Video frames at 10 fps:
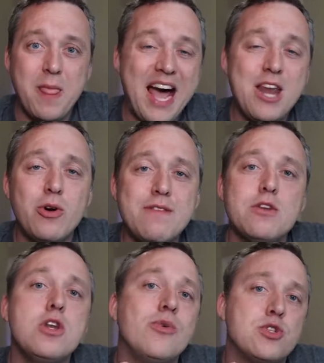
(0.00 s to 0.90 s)
I don't
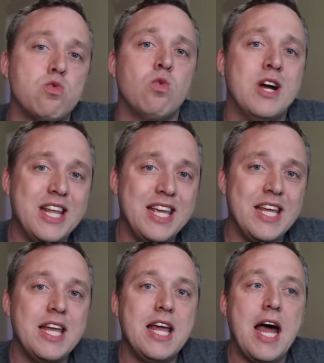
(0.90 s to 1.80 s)
even know it's running.
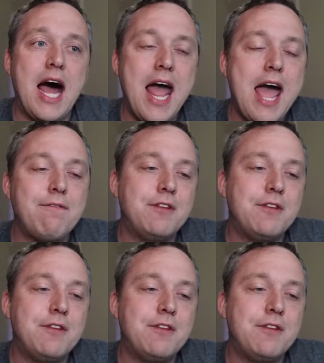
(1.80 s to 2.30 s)
I have